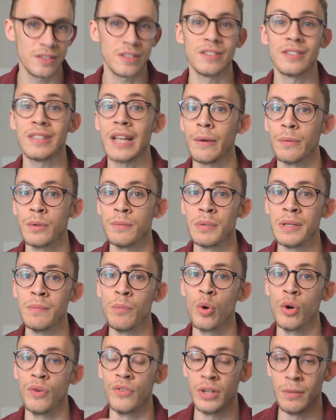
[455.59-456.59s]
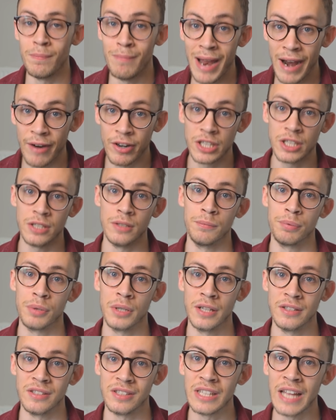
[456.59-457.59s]
because that would be more of an American
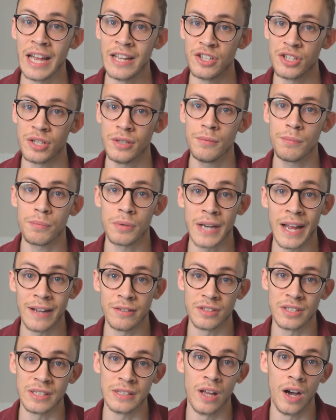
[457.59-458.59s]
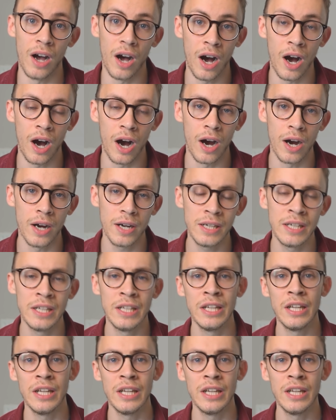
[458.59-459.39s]
pronunciation, pronouncing the R.